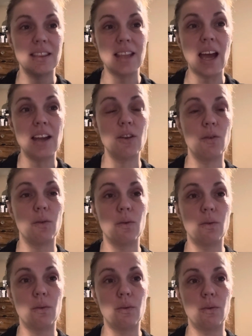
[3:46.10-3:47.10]
that
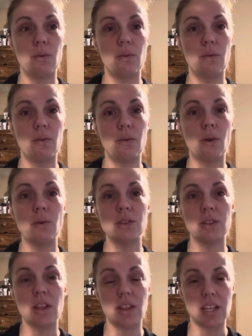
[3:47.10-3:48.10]
those
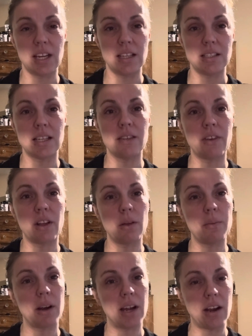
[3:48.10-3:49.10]
are the things that
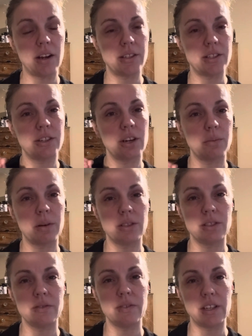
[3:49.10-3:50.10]
develop our character and our
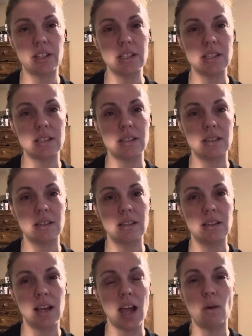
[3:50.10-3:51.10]
perseverance.
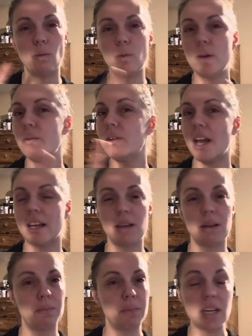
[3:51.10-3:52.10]
And we will not
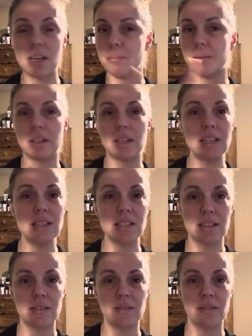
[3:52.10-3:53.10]
be complete
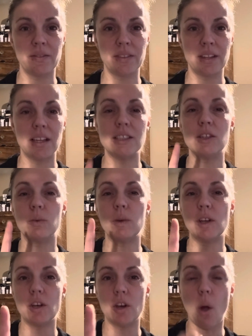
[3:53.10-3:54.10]
until we
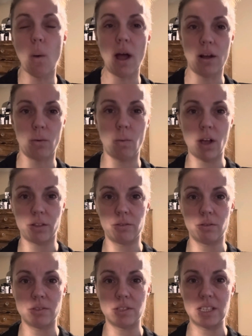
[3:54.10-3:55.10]
know how to walk through
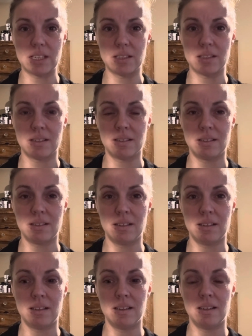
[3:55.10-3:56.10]
those things.
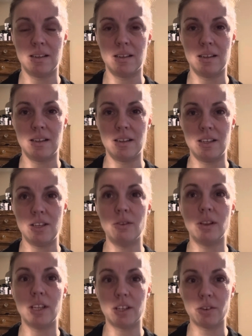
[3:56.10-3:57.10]

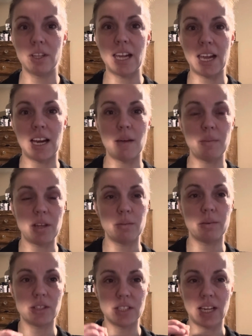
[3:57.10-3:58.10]
You literally cannot be the
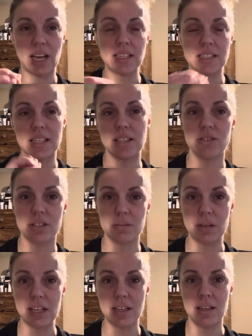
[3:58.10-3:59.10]
person God designed you to
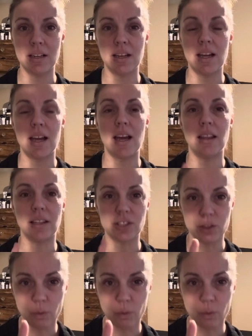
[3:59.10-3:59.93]
be unless you